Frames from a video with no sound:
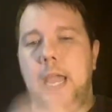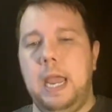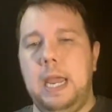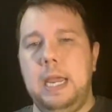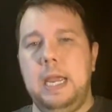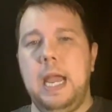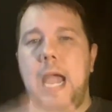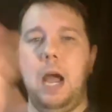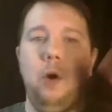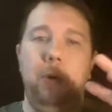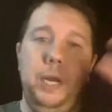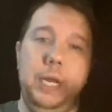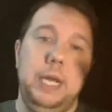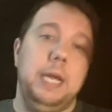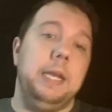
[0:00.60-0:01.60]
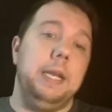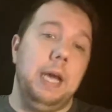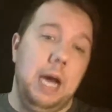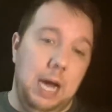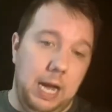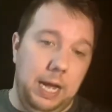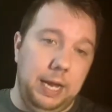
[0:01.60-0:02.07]
Hey, howdy, and
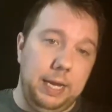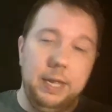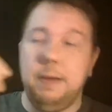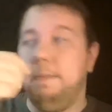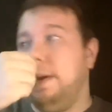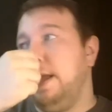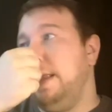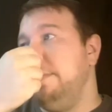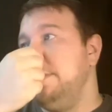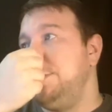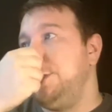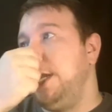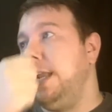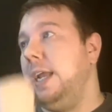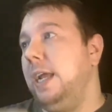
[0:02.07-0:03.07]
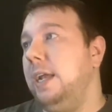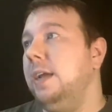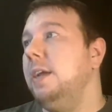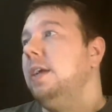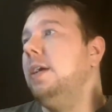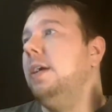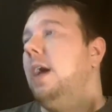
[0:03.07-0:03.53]
hi. My name is JD.
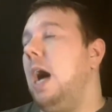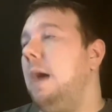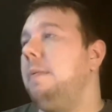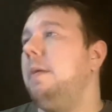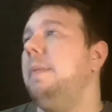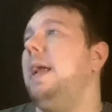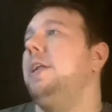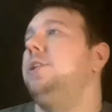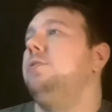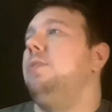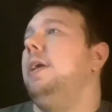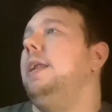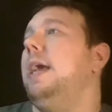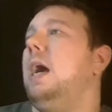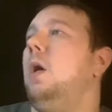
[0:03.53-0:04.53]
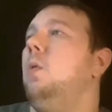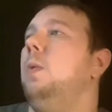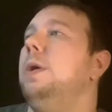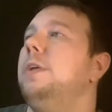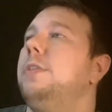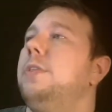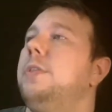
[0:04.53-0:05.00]
I'm coming at you right now
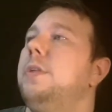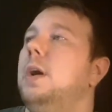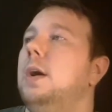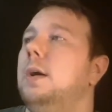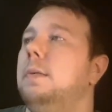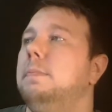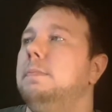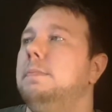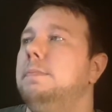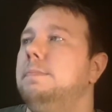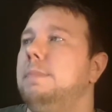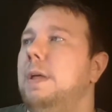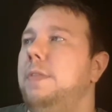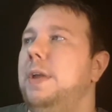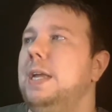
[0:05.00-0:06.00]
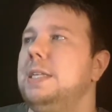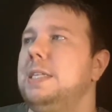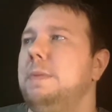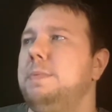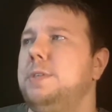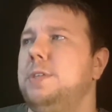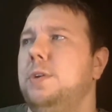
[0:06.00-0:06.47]
with, I think it's
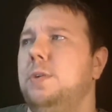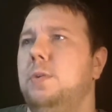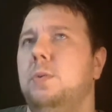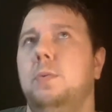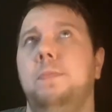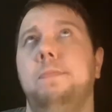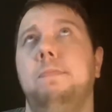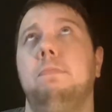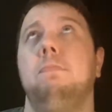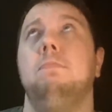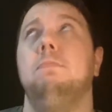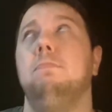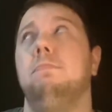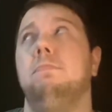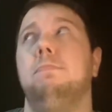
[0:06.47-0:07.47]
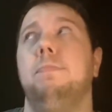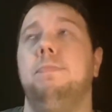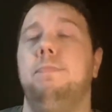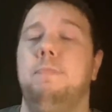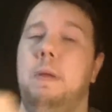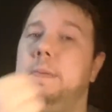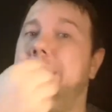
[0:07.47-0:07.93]
episode
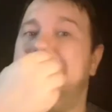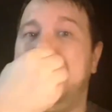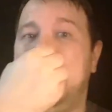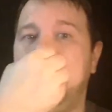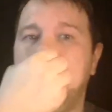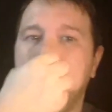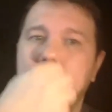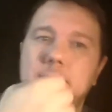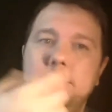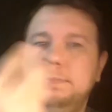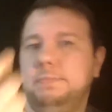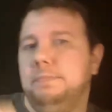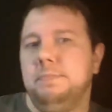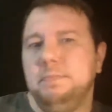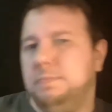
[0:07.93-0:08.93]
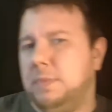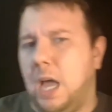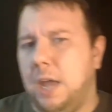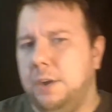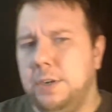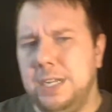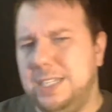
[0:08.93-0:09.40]
maybe 10?
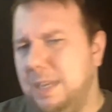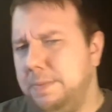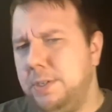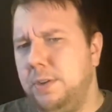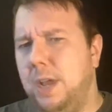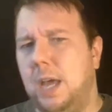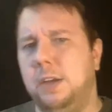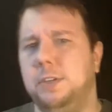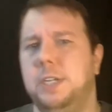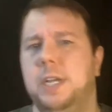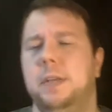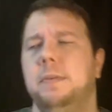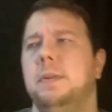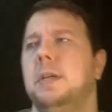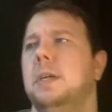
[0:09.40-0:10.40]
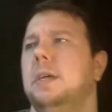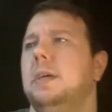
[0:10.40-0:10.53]
It's episode 9 or 10.